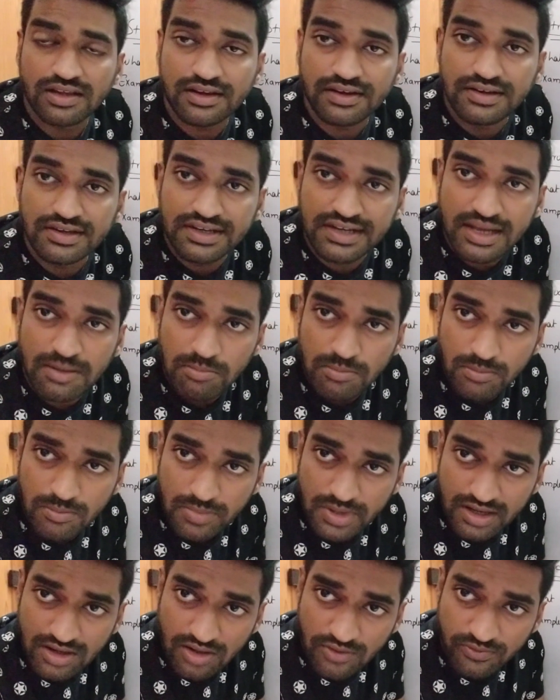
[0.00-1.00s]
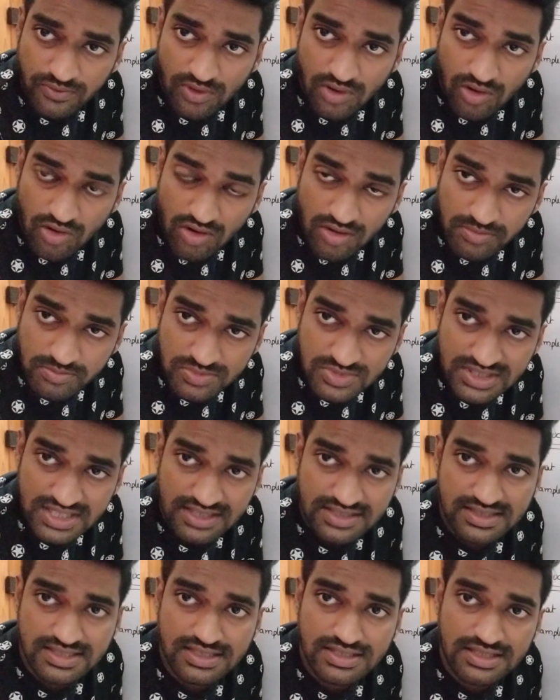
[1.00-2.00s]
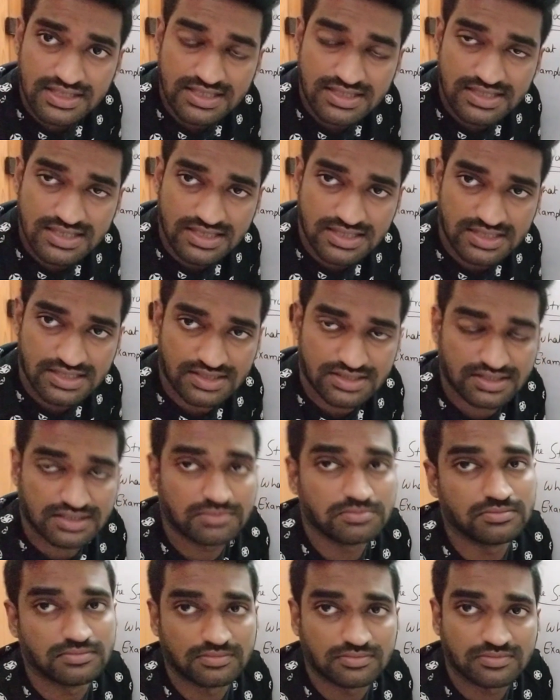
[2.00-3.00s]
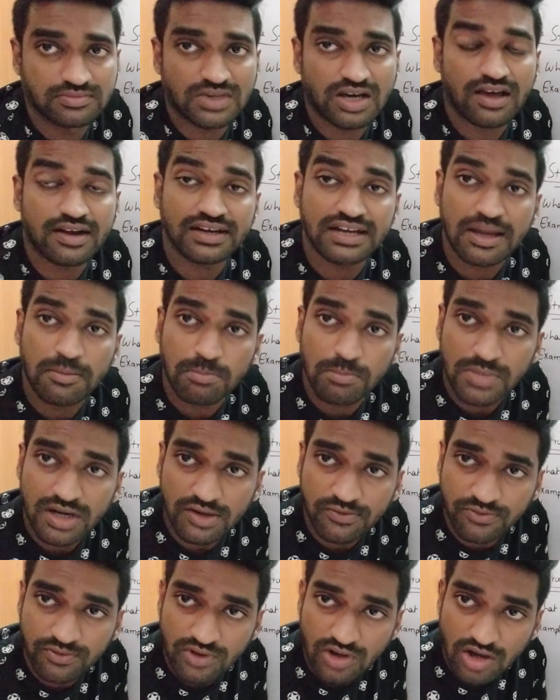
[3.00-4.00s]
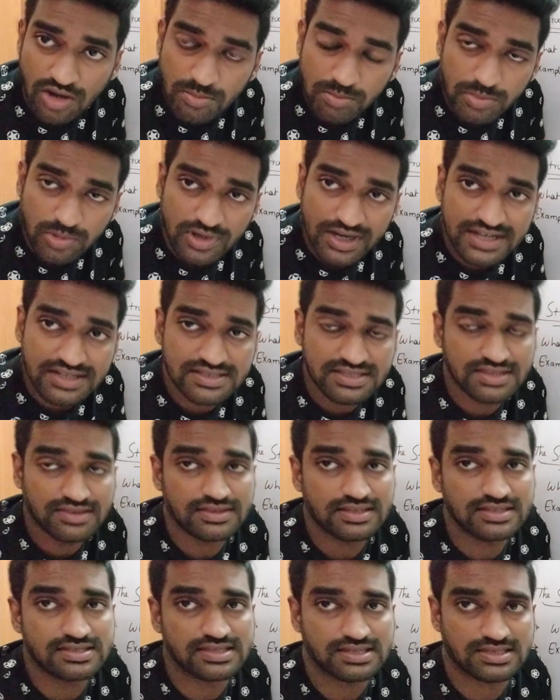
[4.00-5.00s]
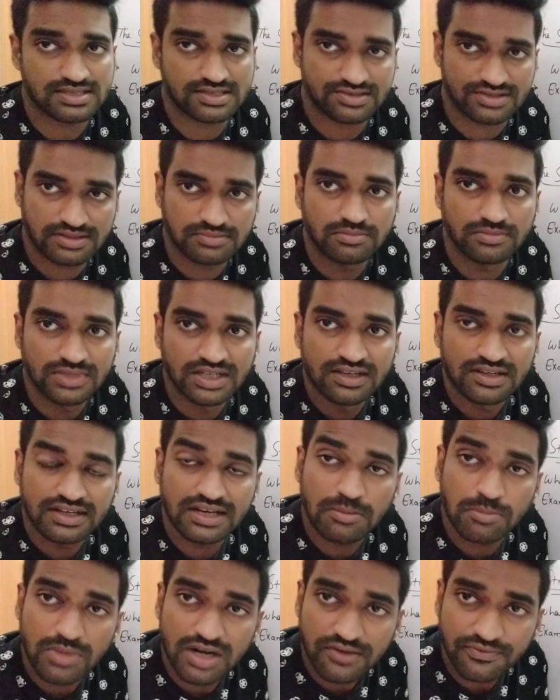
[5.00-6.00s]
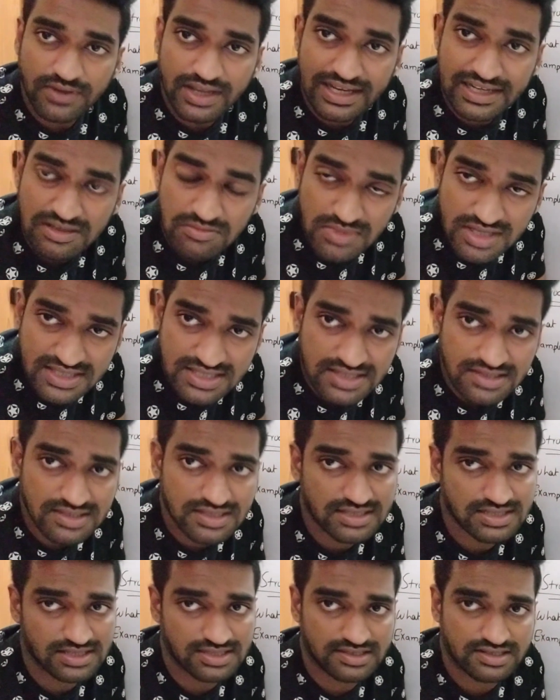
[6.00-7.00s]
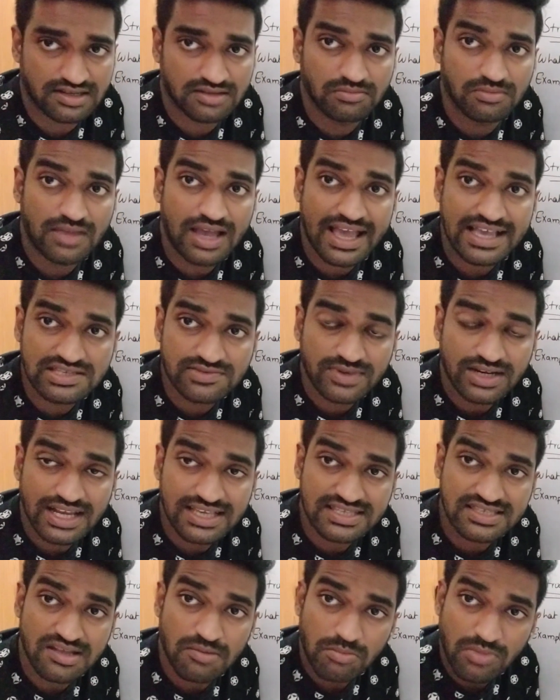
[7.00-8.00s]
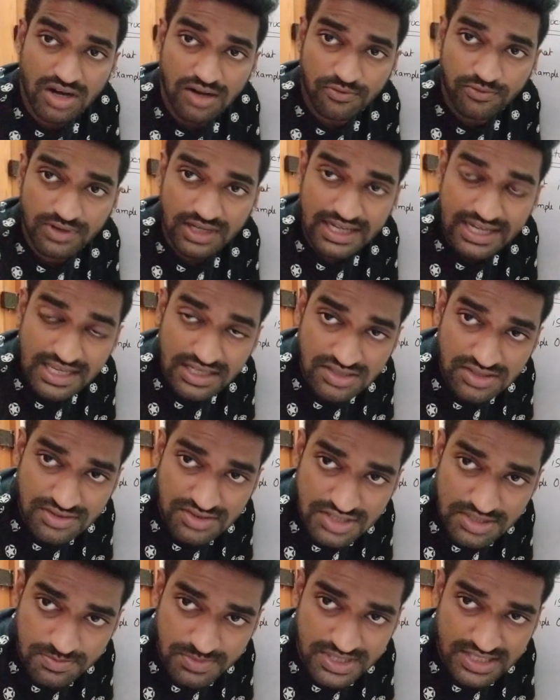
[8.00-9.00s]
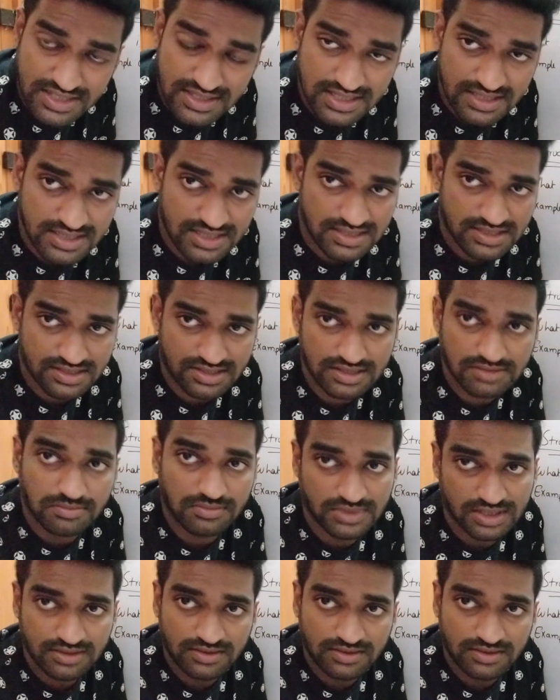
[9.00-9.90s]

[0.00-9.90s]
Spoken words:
number of objects in the system or number of components in the system, number of elements in the system, as well as number of relationships in the system.